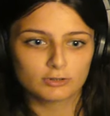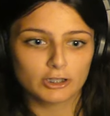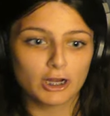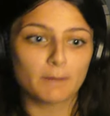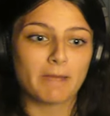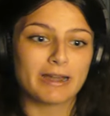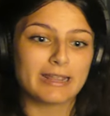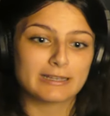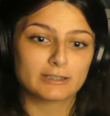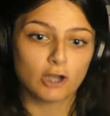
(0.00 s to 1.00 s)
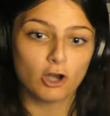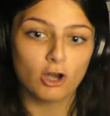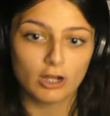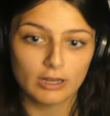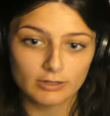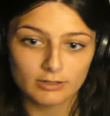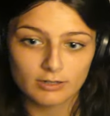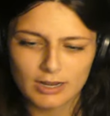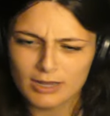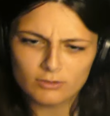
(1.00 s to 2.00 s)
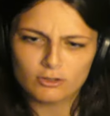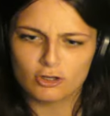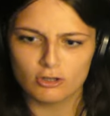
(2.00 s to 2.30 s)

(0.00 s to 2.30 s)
Your money is gone. And you